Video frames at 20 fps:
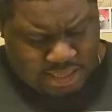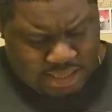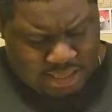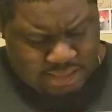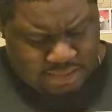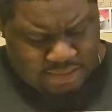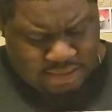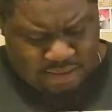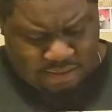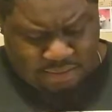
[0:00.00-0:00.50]

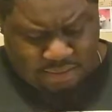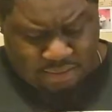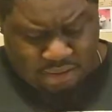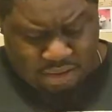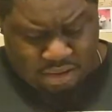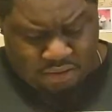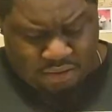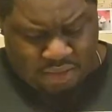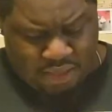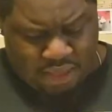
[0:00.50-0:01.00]
that's
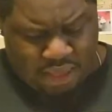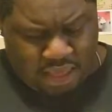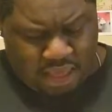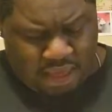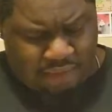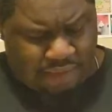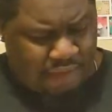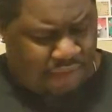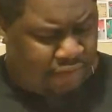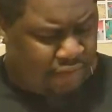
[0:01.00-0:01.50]
all they
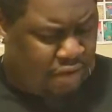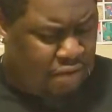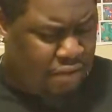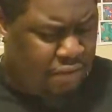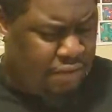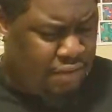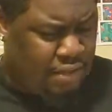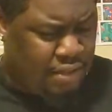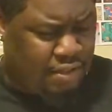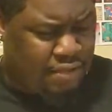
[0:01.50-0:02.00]
have. That's
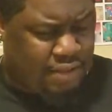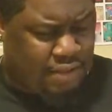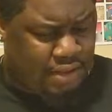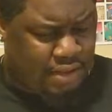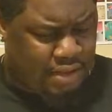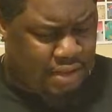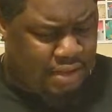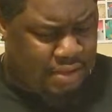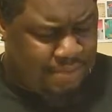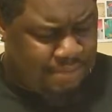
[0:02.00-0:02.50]
all
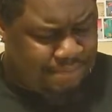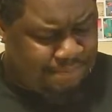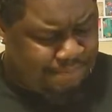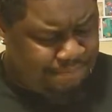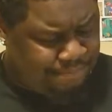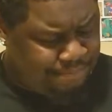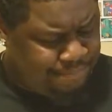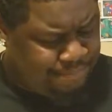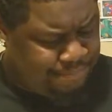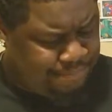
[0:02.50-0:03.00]
the
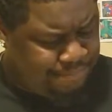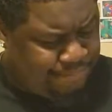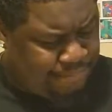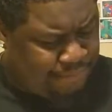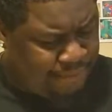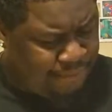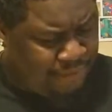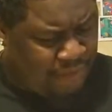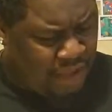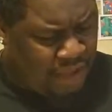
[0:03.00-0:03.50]

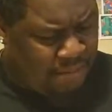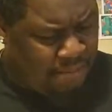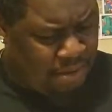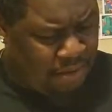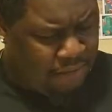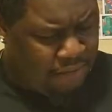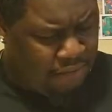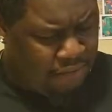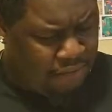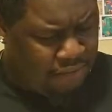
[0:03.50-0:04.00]
fan
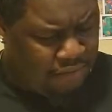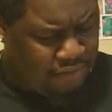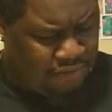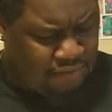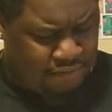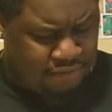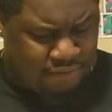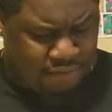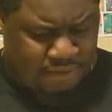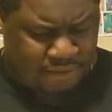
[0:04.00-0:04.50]
mail for
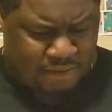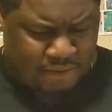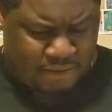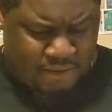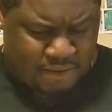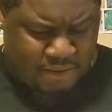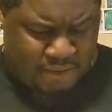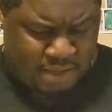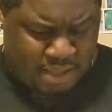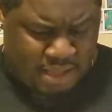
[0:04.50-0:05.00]
this
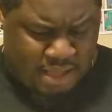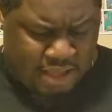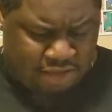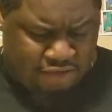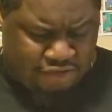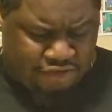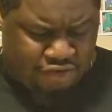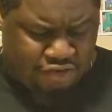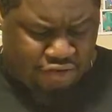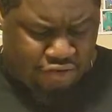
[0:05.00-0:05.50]

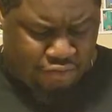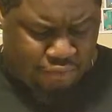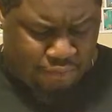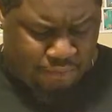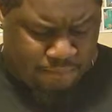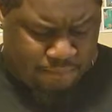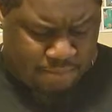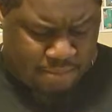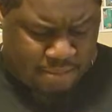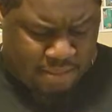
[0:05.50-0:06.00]
issue.
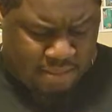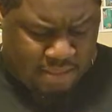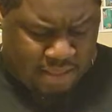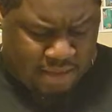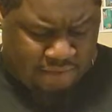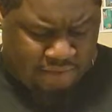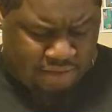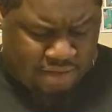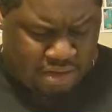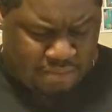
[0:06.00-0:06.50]
Then they
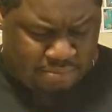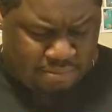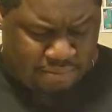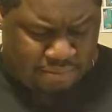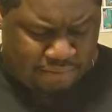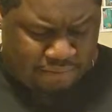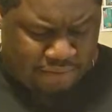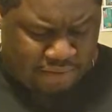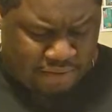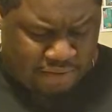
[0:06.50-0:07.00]
have a
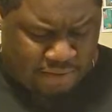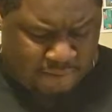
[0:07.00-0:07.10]
couple of